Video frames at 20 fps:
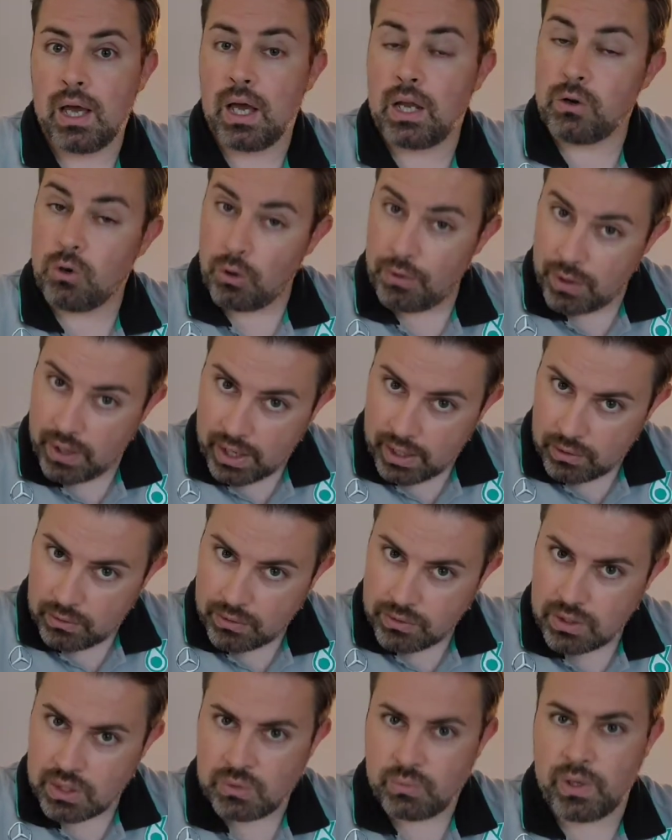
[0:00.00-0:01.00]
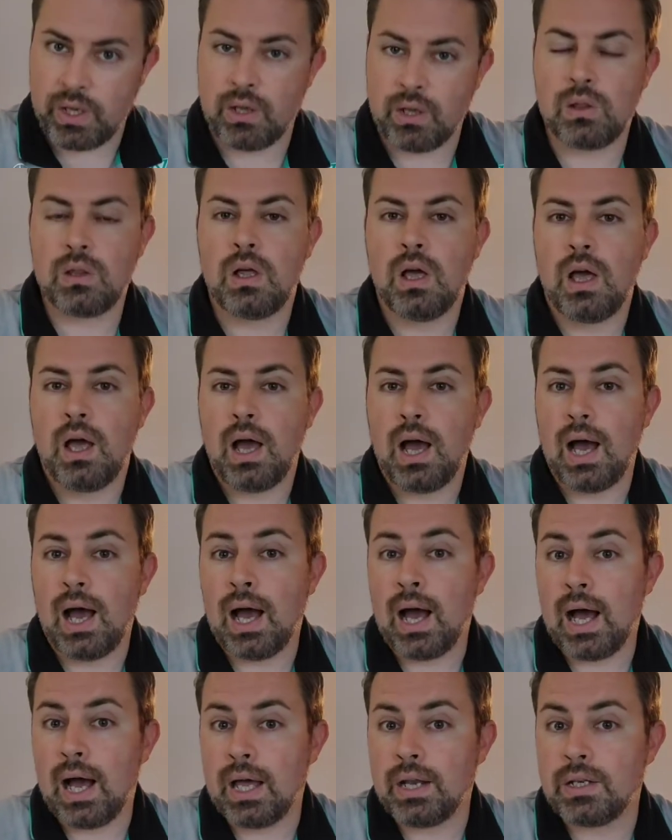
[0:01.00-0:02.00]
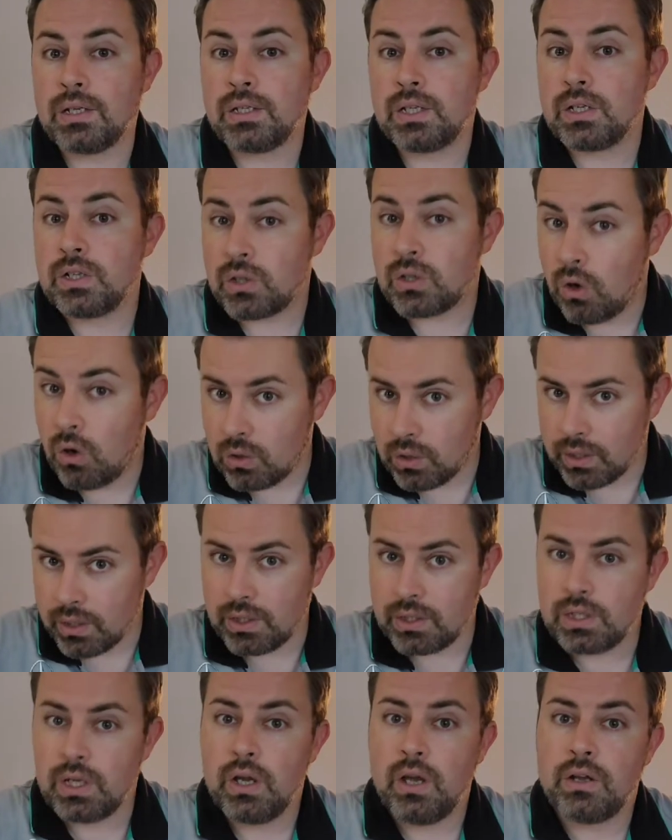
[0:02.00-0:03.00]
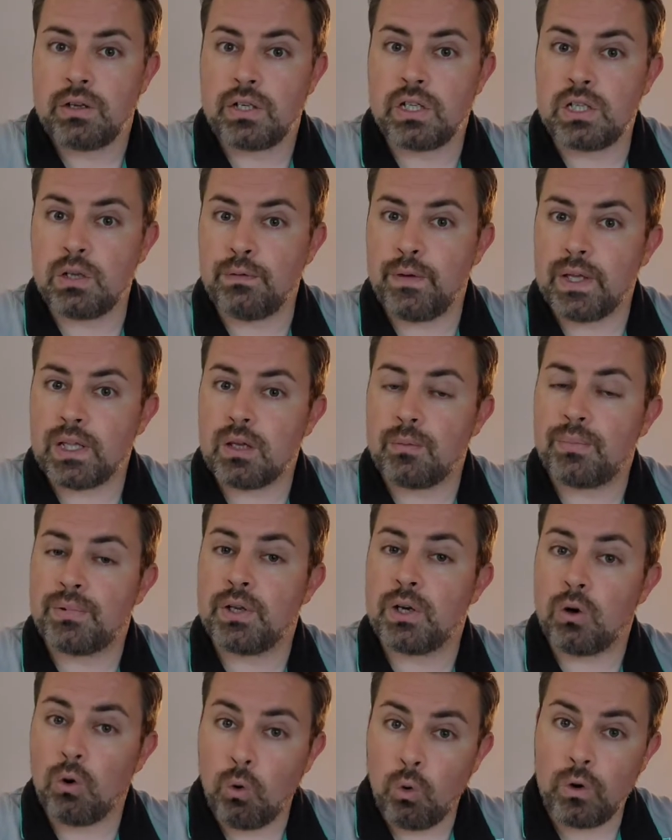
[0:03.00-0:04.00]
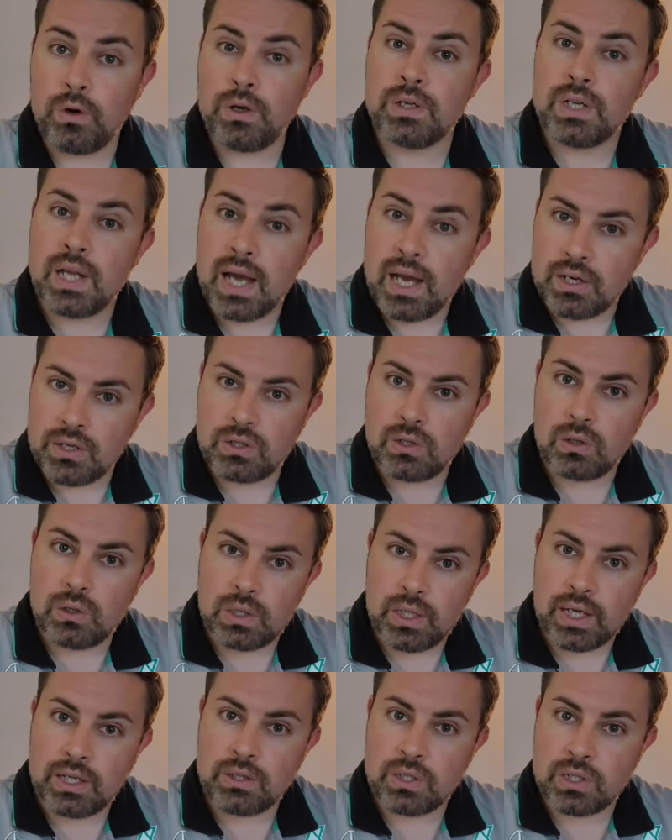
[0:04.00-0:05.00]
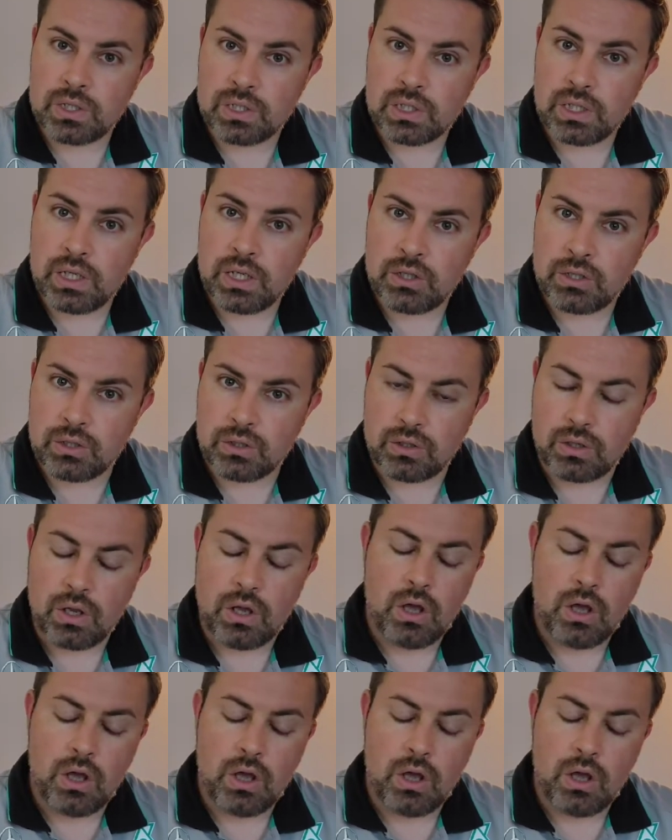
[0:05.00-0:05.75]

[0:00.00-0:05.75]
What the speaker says: Northern Ireland as well, and Scotland to develop their own national legislation